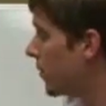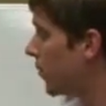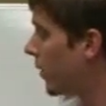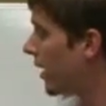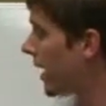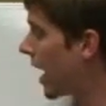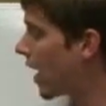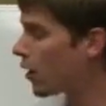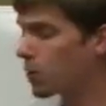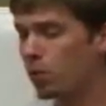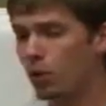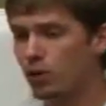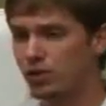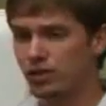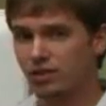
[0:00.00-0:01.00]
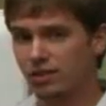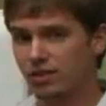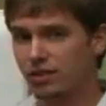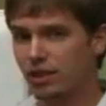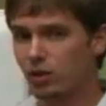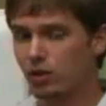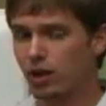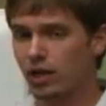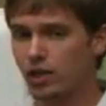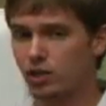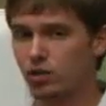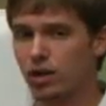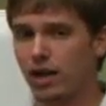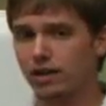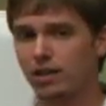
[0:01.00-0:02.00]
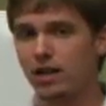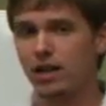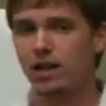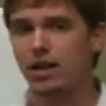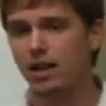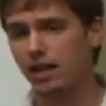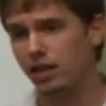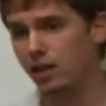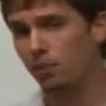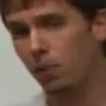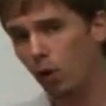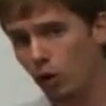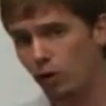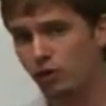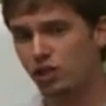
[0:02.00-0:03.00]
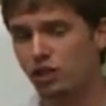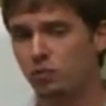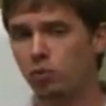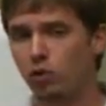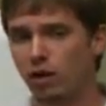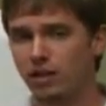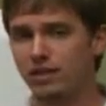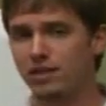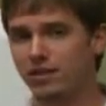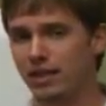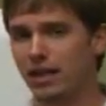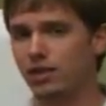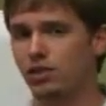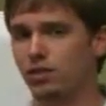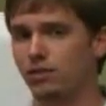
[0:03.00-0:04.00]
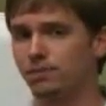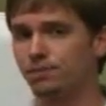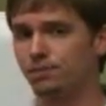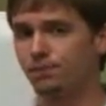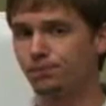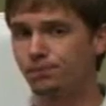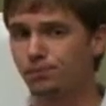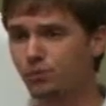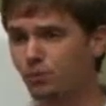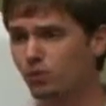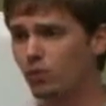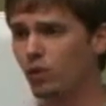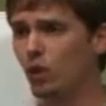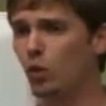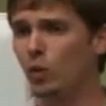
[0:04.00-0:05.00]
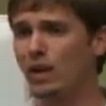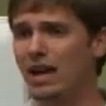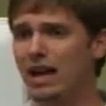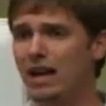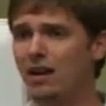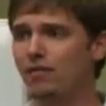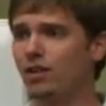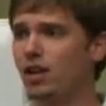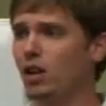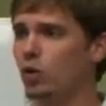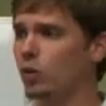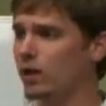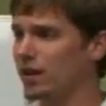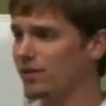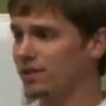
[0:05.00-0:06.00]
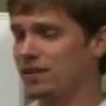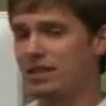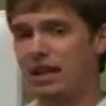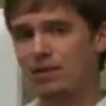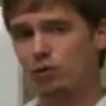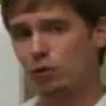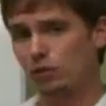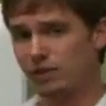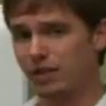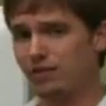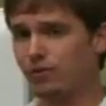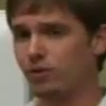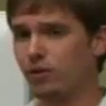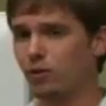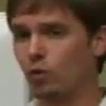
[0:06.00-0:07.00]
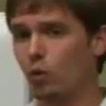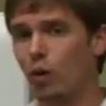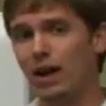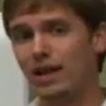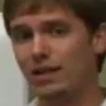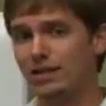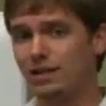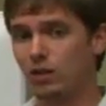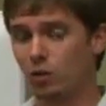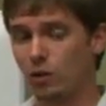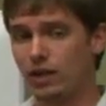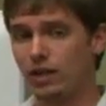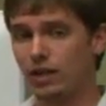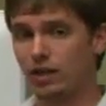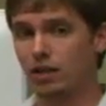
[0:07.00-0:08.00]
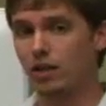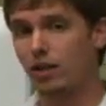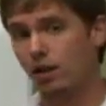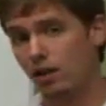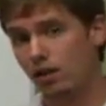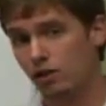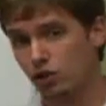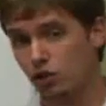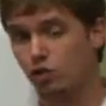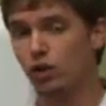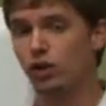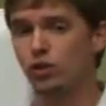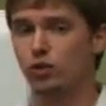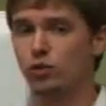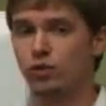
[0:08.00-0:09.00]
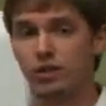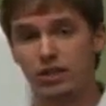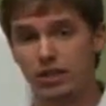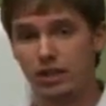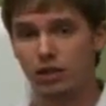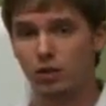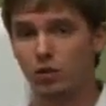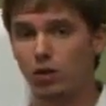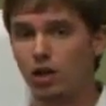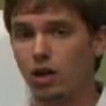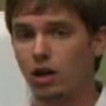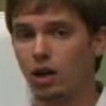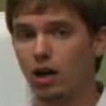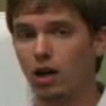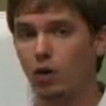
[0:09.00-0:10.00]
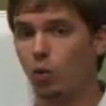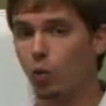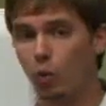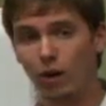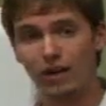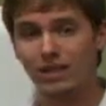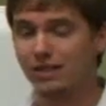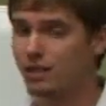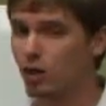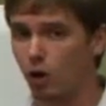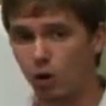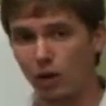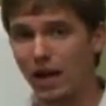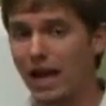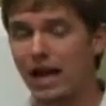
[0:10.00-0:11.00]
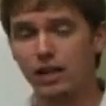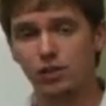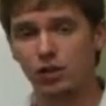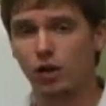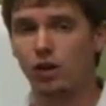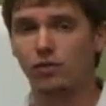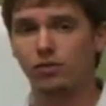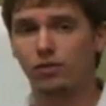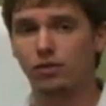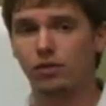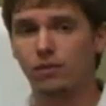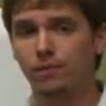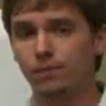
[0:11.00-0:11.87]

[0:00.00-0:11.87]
But our purchase and sale contract, in the purchase price section, we have several different ways that we can structure the deal. One is an all-cash offer.